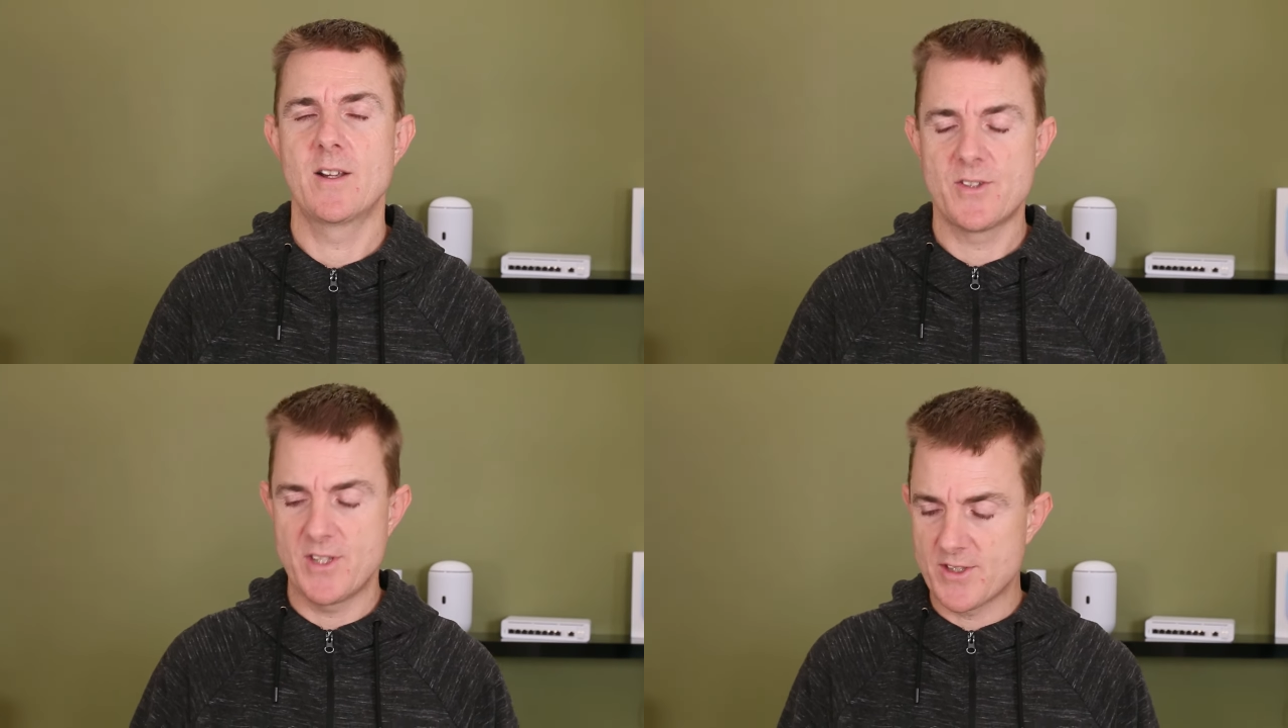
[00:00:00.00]

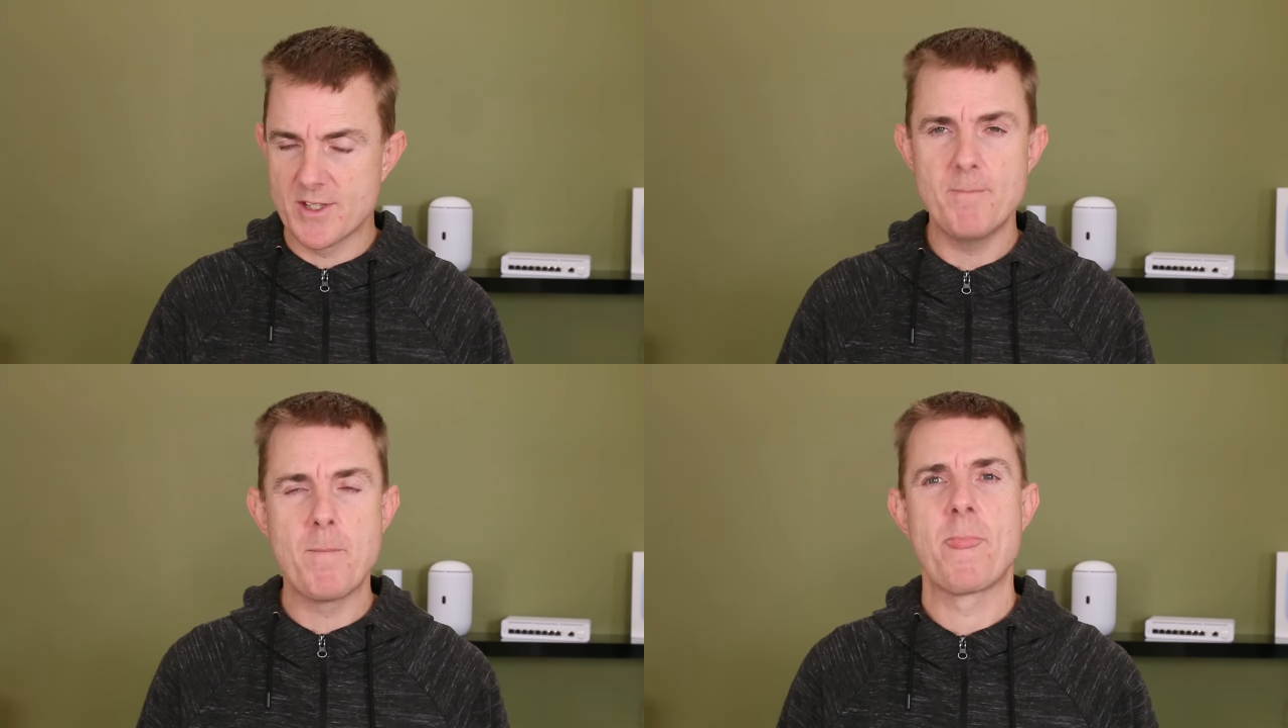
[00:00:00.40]

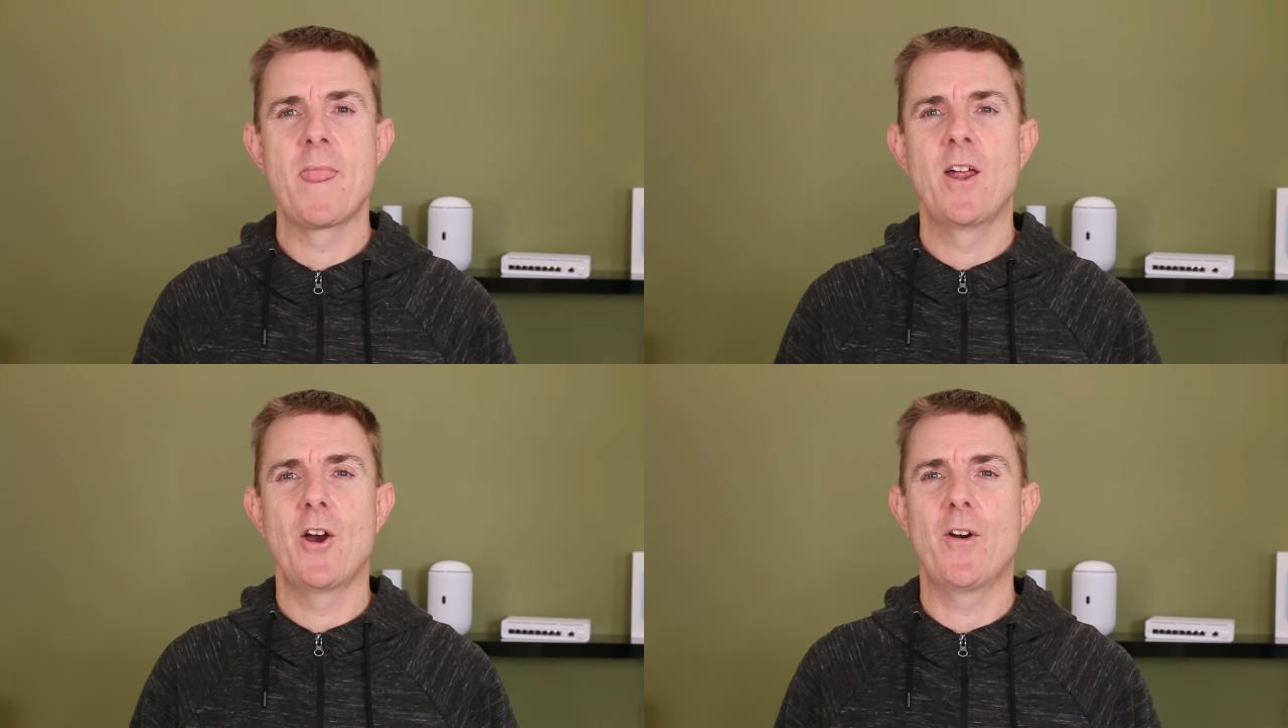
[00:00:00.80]
system.
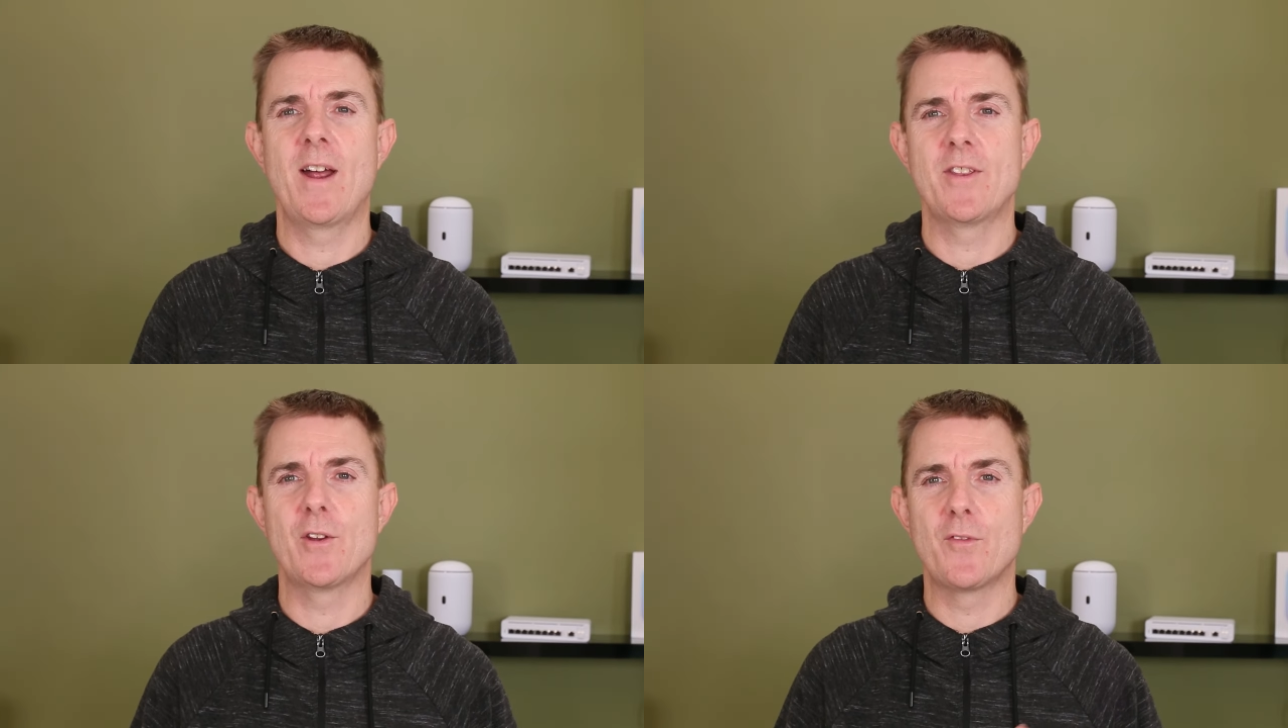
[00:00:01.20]
All
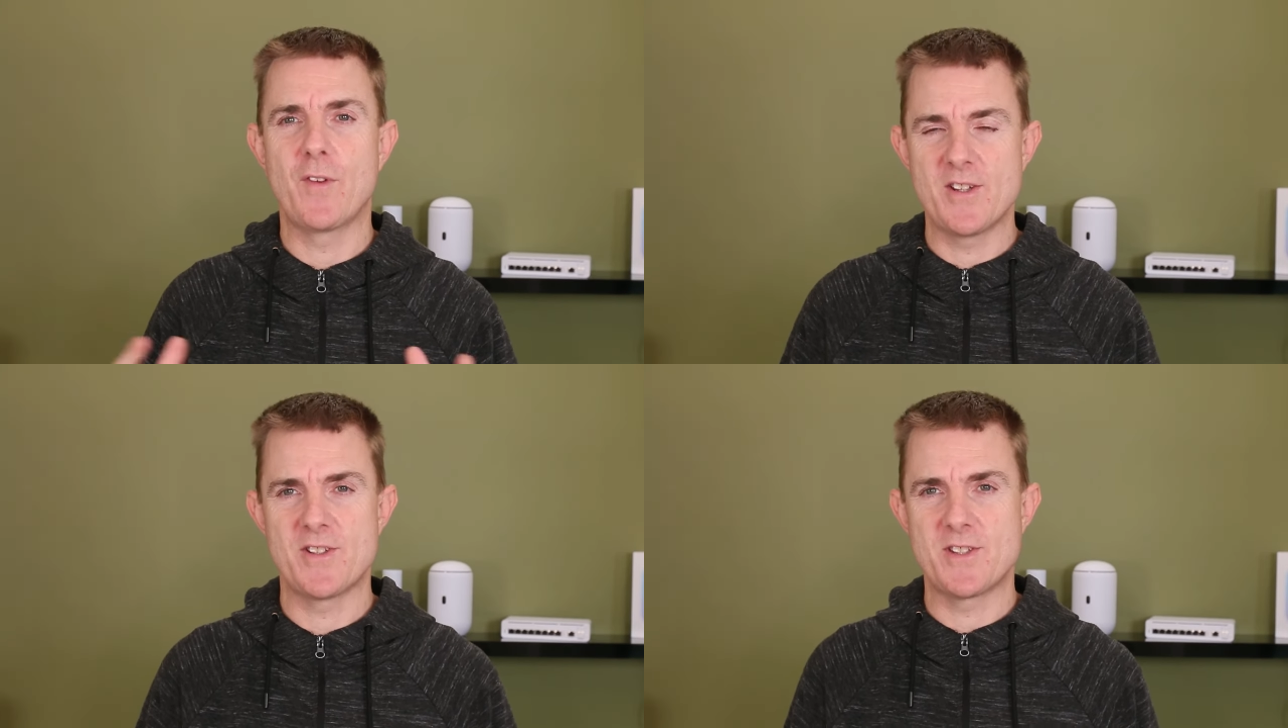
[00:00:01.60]
right, the
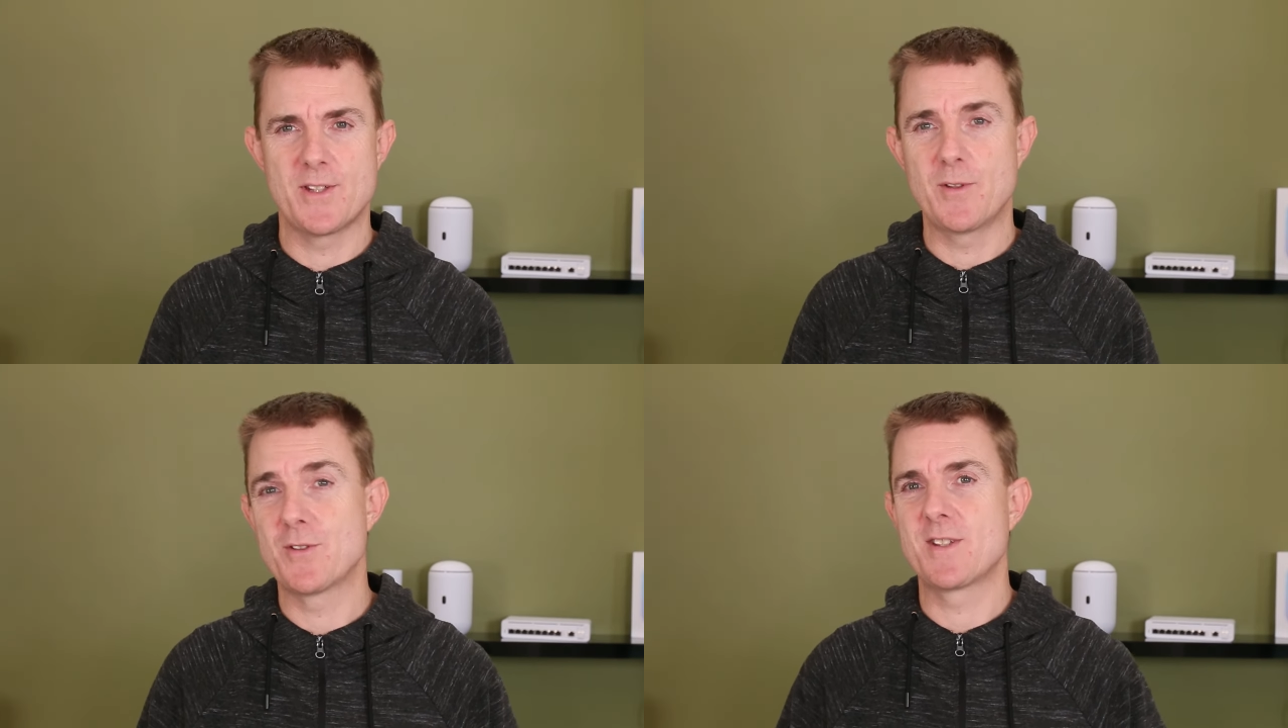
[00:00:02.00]
UniFi
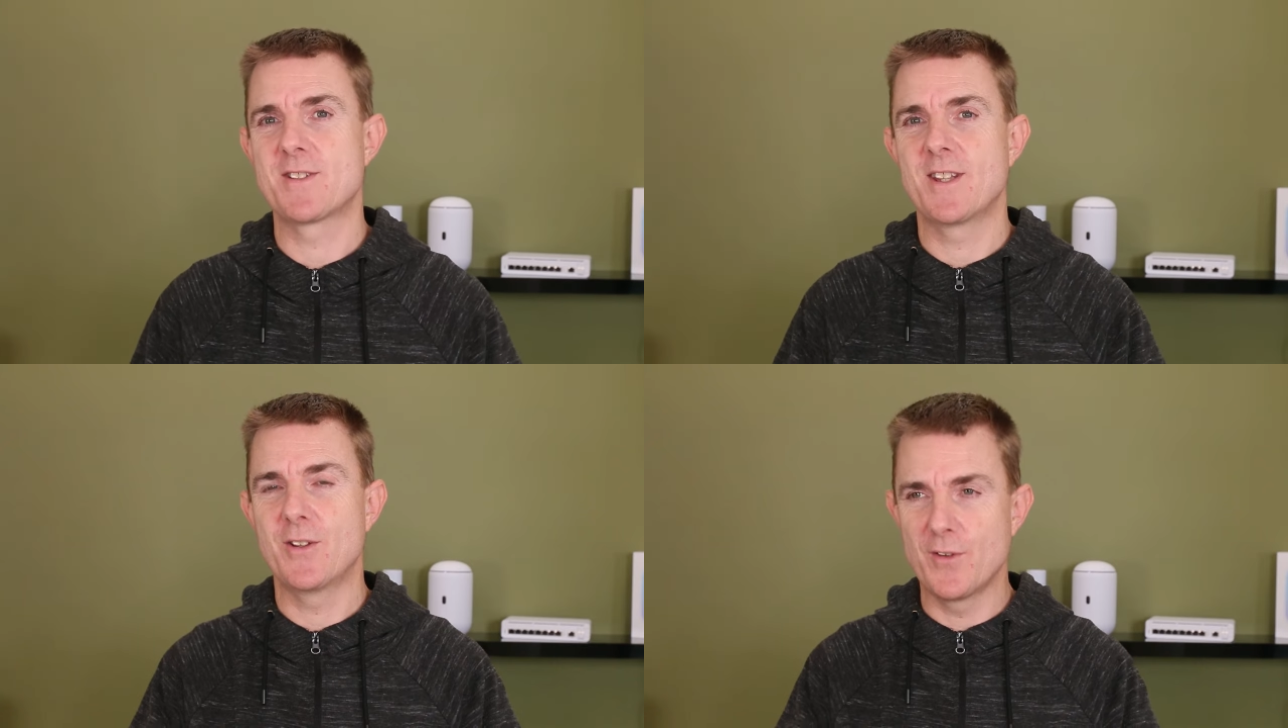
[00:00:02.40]
system uses the